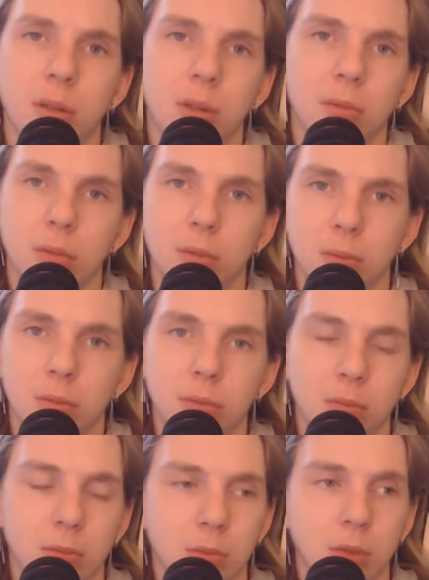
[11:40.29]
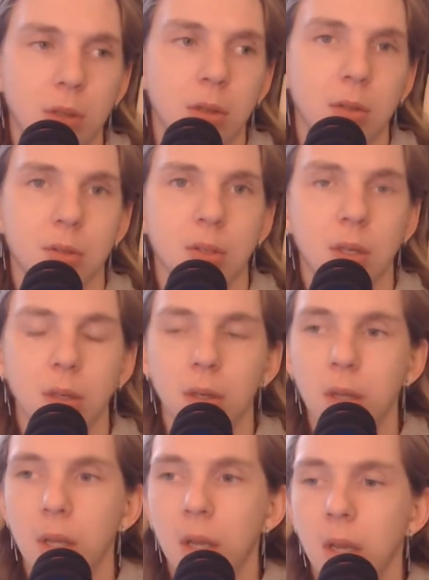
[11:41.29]
They run Windows now,
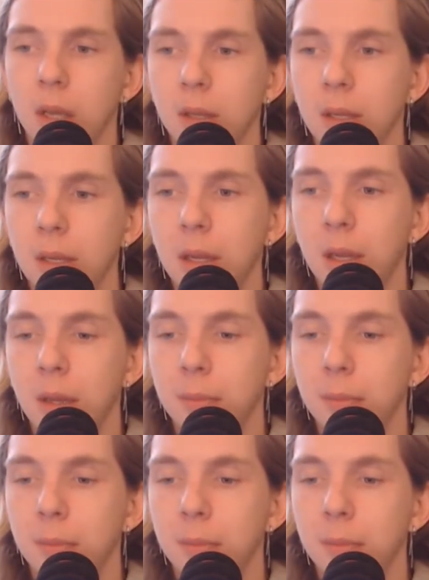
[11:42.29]
and they